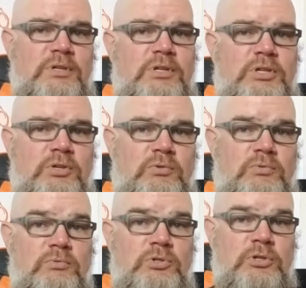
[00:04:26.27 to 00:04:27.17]
you
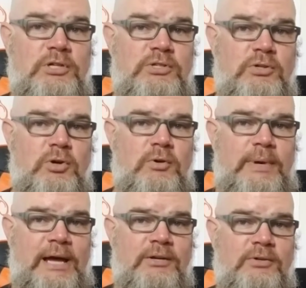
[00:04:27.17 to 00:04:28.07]
stress the lower
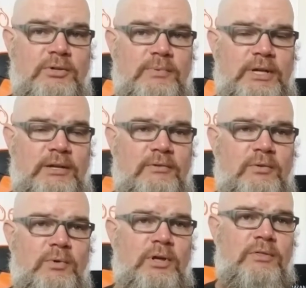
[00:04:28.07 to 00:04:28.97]
back a little bit
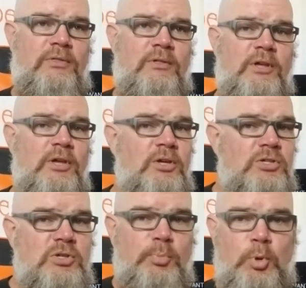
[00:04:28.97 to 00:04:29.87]
with
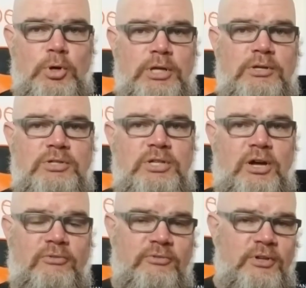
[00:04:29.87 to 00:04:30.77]
supporting
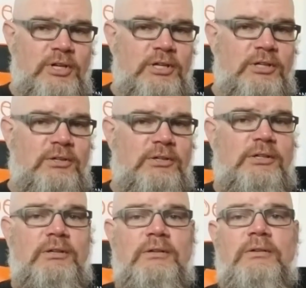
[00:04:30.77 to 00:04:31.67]
yourself.
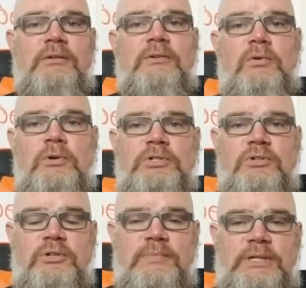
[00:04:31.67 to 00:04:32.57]
Your core is
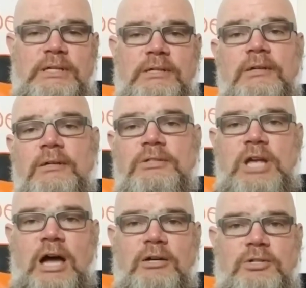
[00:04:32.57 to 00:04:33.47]
going to be
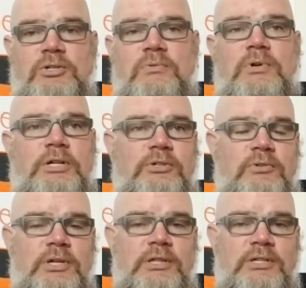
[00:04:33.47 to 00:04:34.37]
challenged while
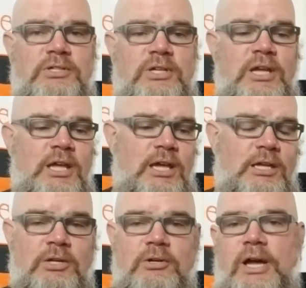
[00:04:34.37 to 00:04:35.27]
doing this,
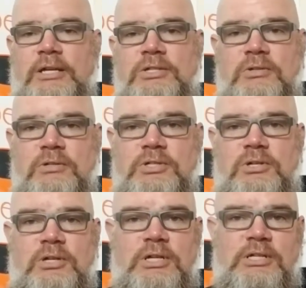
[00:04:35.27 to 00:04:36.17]
and your legs to a
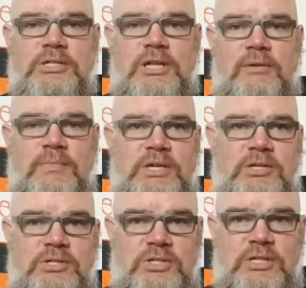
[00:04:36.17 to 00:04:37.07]
certain extent
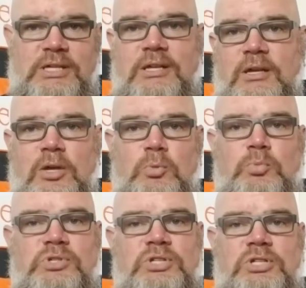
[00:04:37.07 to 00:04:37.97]
because of the
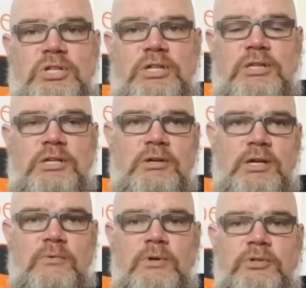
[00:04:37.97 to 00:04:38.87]
positioning that you're
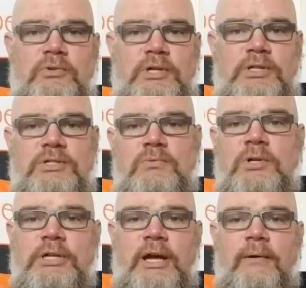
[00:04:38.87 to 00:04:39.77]
in while doing this
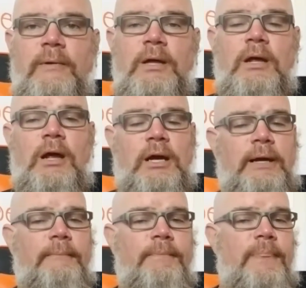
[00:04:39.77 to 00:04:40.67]
workout. All
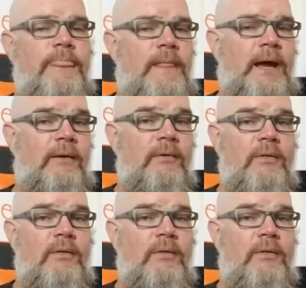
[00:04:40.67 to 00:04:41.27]
right, now